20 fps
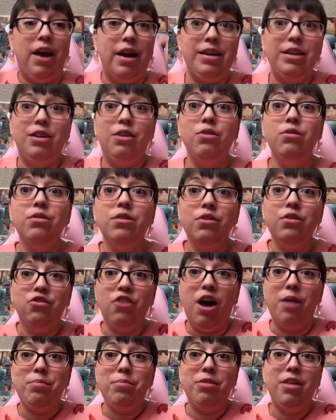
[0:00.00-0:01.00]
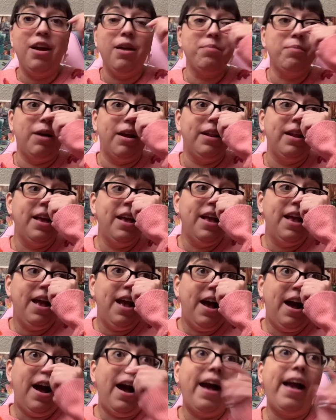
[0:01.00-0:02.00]
I used to shop there, but
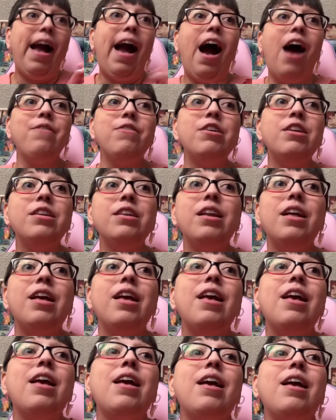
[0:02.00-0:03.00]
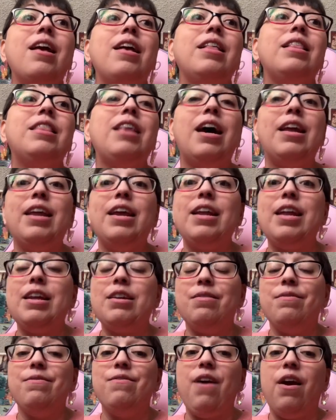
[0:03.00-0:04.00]
I haven't done it in
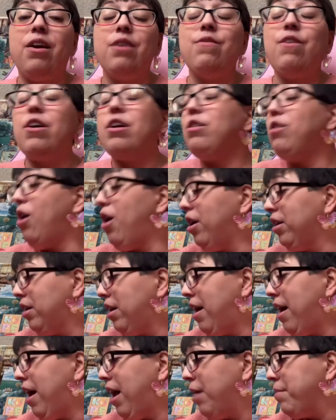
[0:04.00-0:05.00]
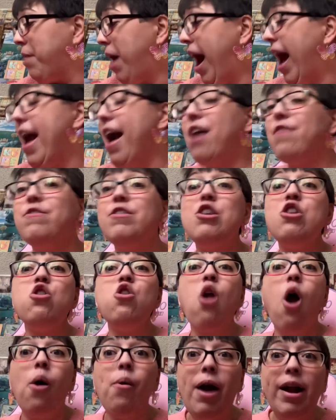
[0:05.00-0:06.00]
a very, very long time. I have
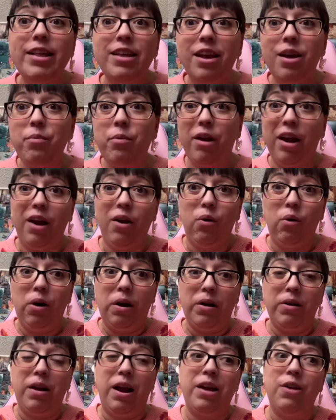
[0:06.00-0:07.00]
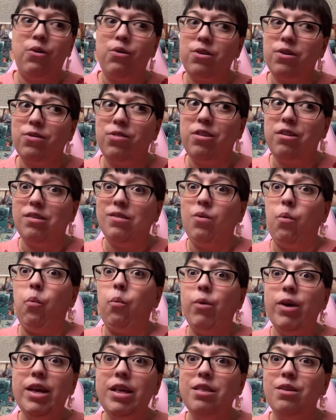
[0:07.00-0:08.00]
no idea what I ordered. I ordered this
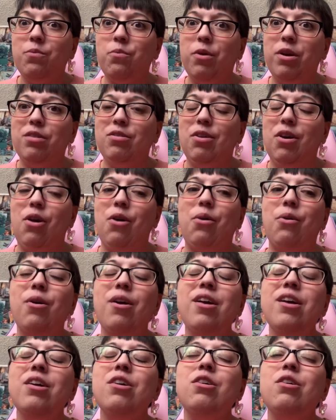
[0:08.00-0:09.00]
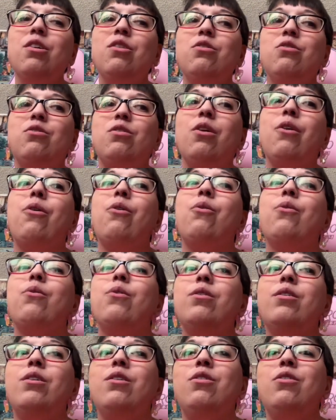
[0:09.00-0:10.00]
weeks and weeks ago.
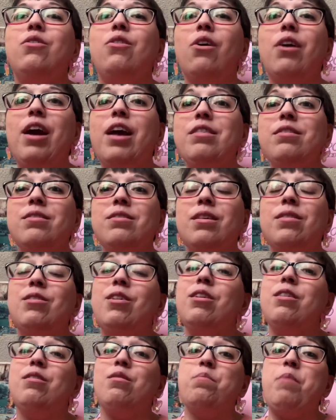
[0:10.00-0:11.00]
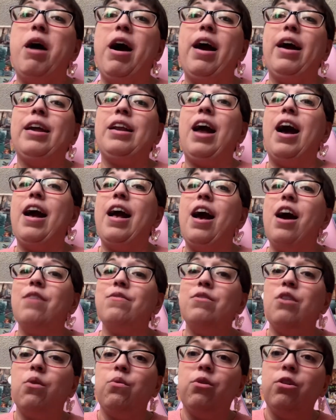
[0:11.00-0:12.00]
So your guess is as good as mine. I have
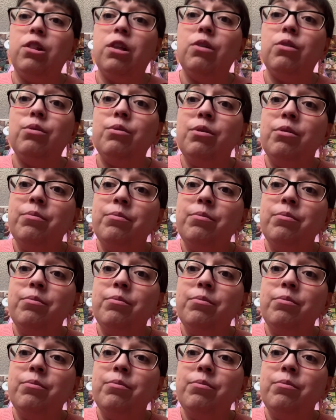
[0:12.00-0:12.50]
no clue.